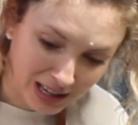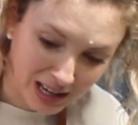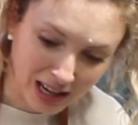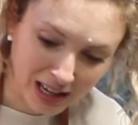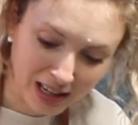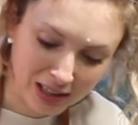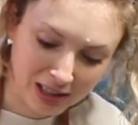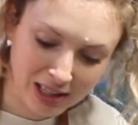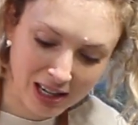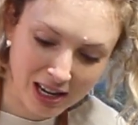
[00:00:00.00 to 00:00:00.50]

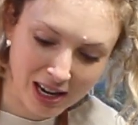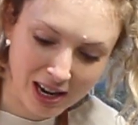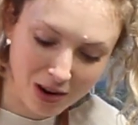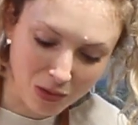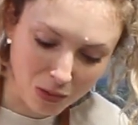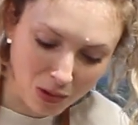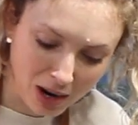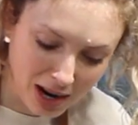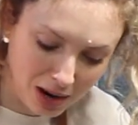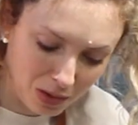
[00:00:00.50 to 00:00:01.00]
and yeah,
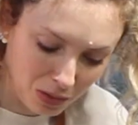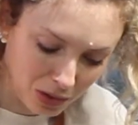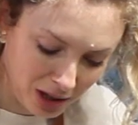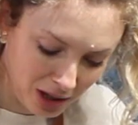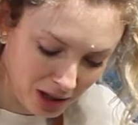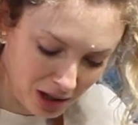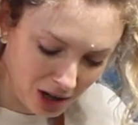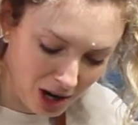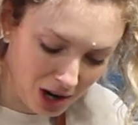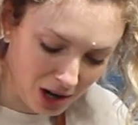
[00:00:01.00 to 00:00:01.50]
wow, what do
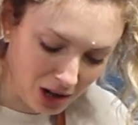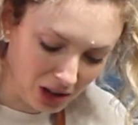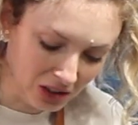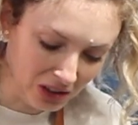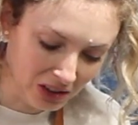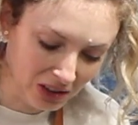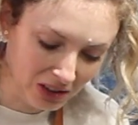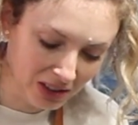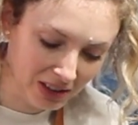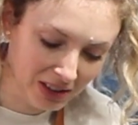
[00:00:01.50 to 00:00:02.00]
you know?